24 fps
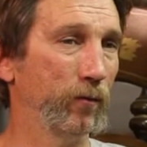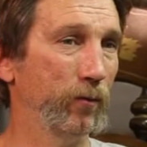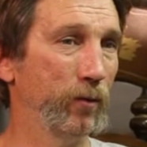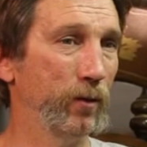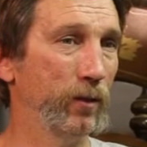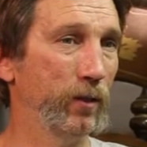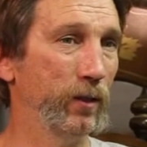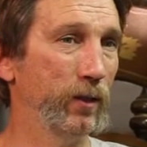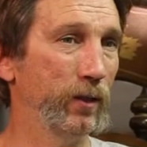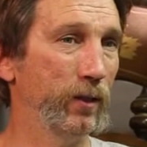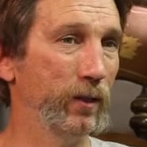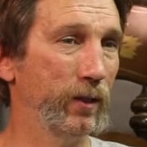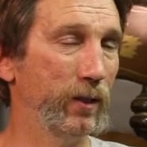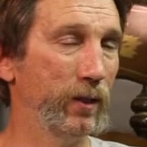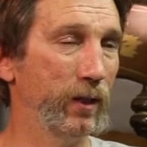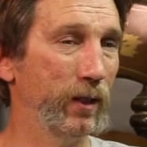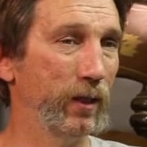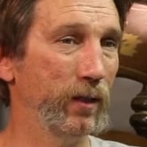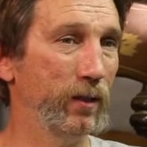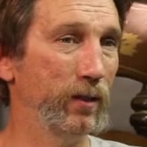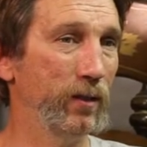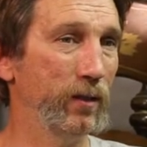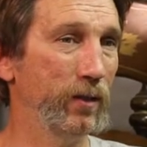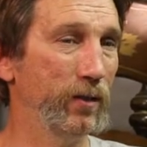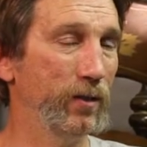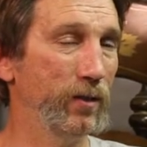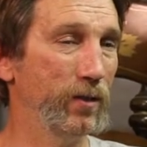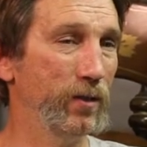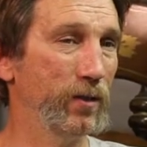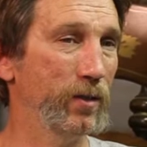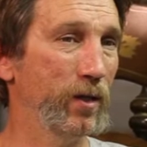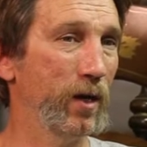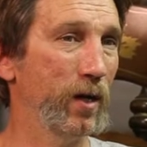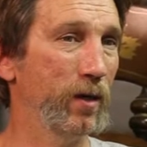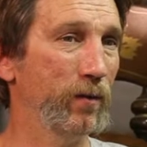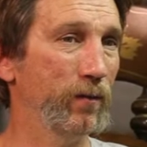we did in
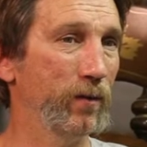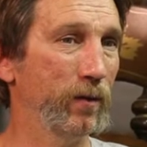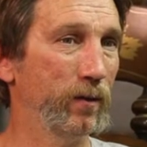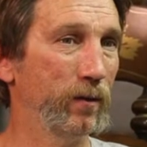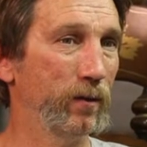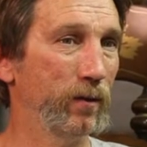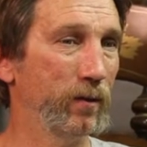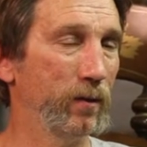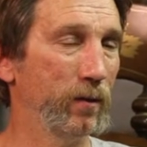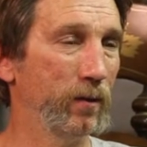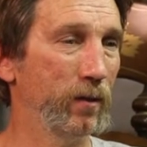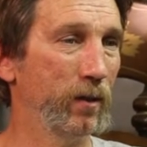97